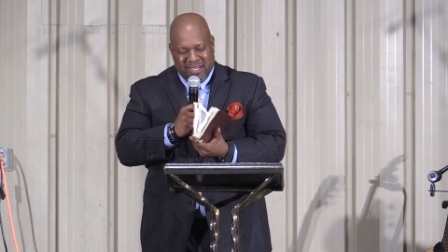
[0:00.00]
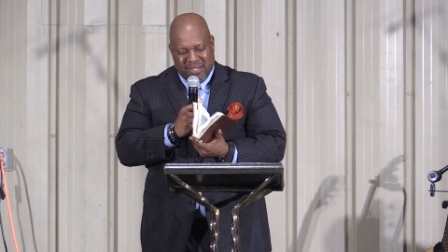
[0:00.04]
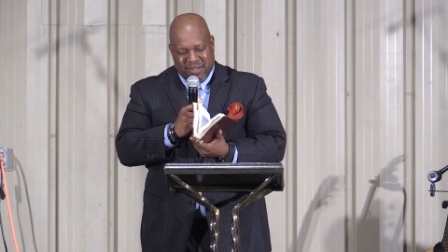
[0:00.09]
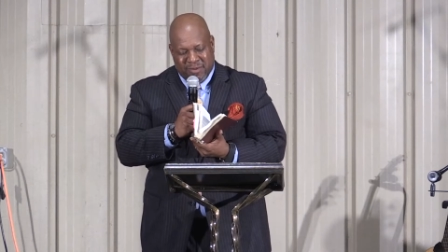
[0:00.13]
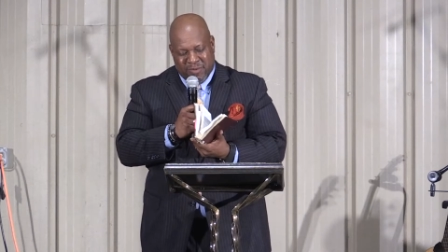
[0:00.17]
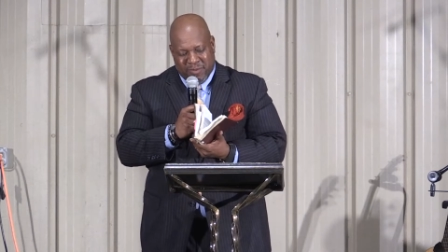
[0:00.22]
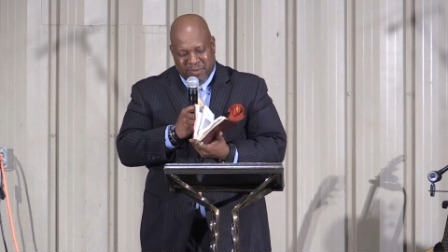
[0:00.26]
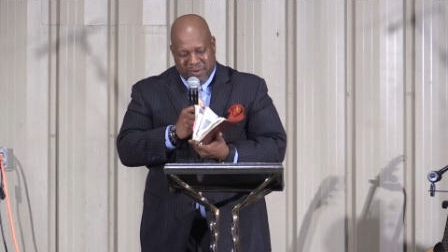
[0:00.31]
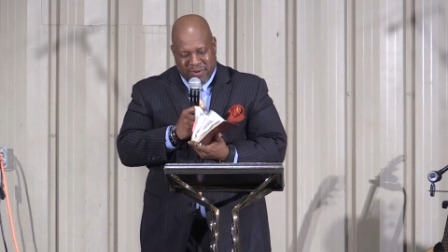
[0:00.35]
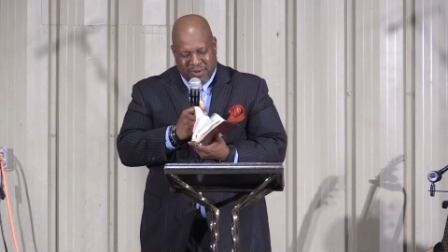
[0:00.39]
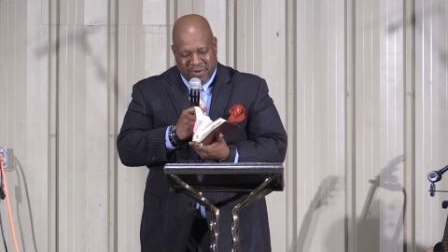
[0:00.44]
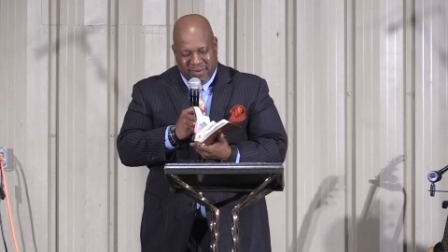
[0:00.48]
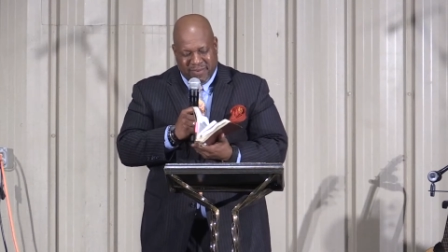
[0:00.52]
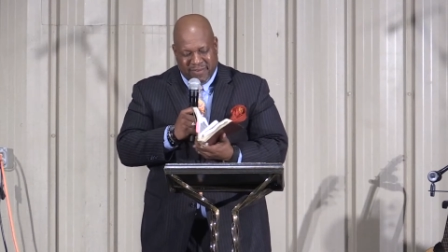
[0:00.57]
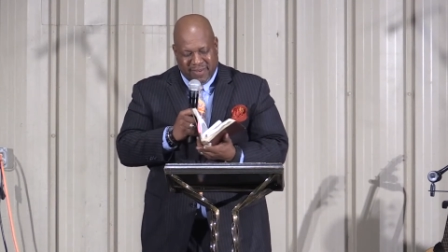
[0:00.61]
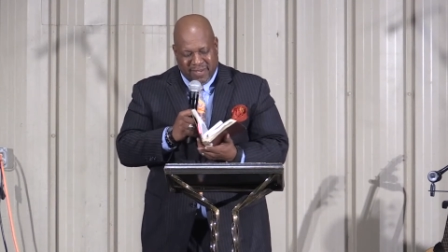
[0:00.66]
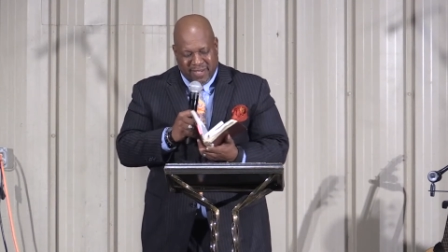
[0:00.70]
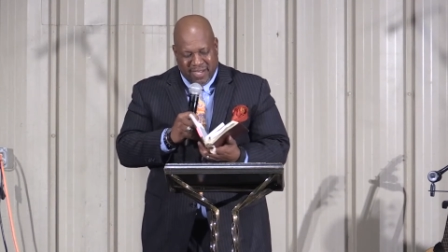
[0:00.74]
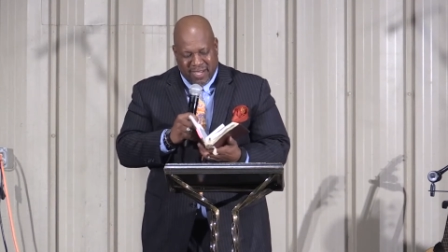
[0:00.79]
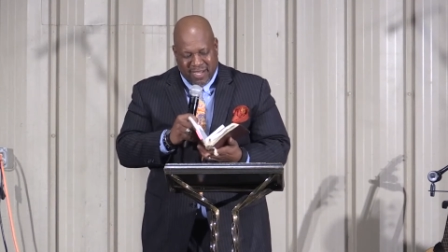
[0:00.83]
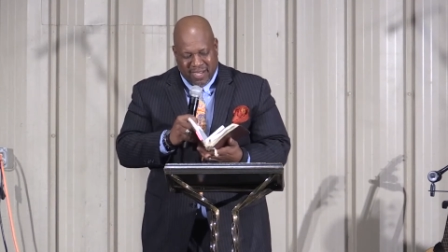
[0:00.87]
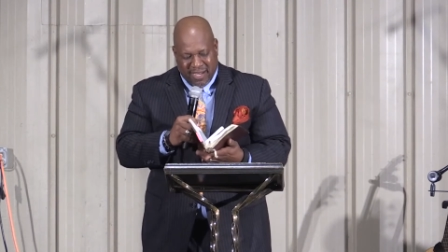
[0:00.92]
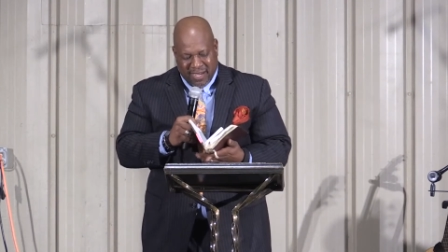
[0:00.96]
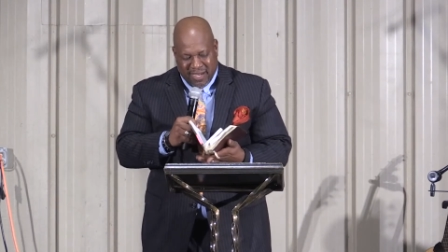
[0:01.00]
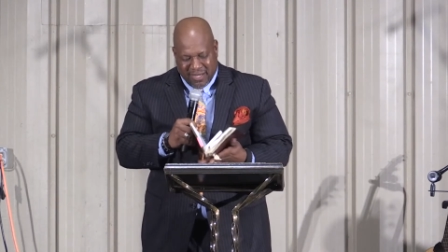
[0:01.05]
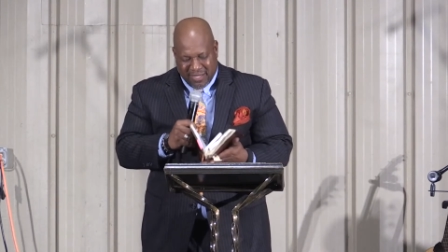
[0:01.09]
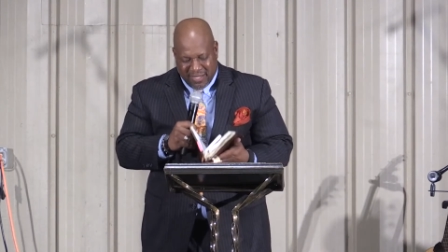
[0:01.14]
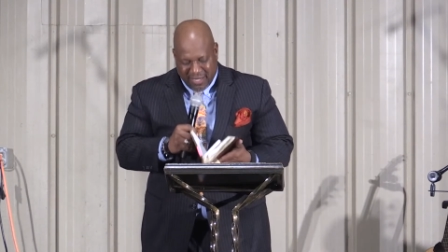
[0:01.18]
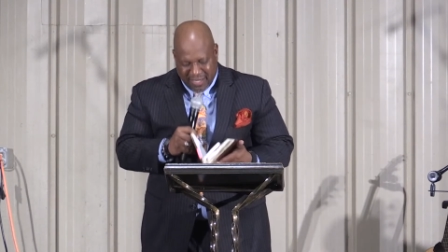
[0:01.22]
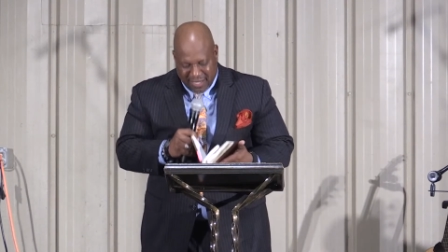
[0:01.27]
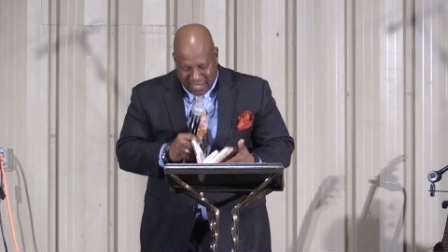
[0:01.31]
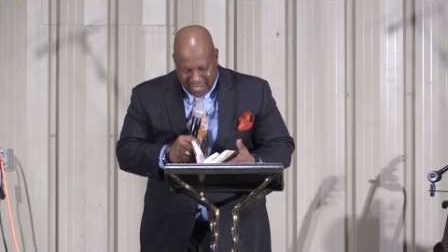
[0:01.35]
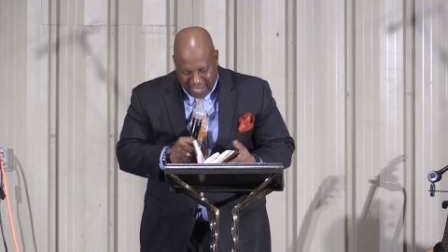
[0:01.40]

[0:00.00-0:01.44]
And the Word of God